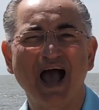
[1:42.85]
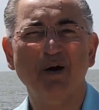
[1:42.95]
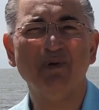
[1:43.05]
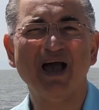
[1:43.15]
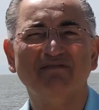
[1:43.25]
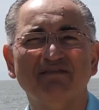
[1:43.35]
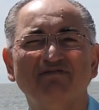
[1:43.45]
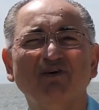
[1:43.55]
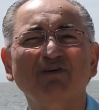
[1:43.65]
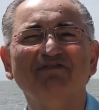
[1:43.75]
and we have a
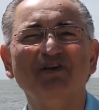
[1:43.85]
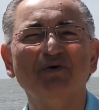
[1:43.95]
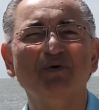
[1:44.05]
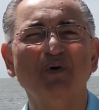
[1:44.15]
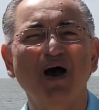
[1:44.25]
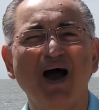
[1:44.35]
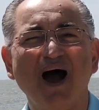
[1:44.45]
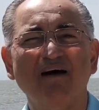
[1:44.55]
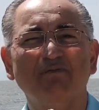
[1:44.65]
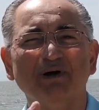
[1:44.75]
full view
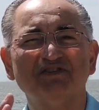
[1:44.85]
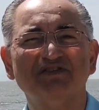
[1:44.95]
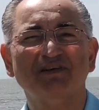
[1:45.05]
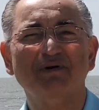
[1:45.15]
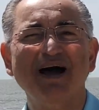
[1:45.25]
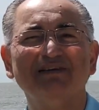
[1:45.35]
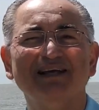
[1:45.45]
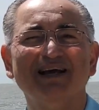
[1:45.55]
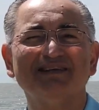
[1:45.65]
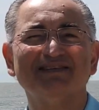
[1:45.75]
of what's
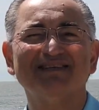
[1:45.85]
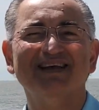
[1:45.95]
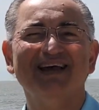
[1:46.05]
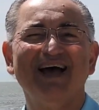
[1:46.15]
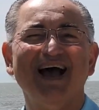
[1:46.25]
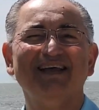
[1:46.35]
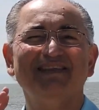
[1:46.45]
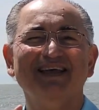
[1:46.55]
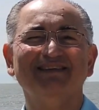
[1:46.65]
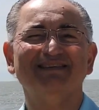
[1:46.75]
surrounding us
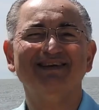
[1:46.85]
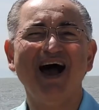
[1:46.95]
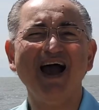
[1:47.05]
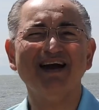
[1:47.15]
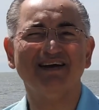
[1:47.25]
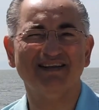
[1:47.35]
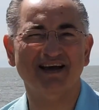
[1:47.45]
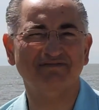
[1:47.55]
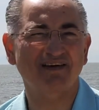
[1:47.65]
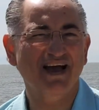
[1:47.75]
and the entirety
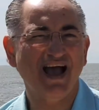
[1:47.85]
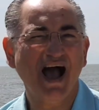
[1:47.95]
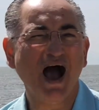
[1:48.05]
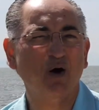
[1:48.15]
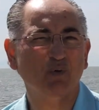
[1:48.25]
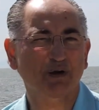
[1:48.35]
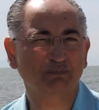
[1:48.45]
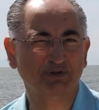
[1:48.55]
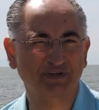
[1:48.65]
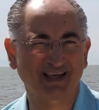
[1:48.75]
of how we are
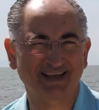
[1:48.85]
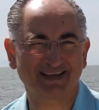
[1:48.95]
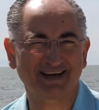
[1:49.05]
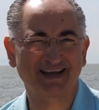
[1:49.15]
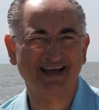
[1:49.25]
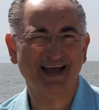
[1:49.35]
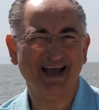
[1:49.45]
put together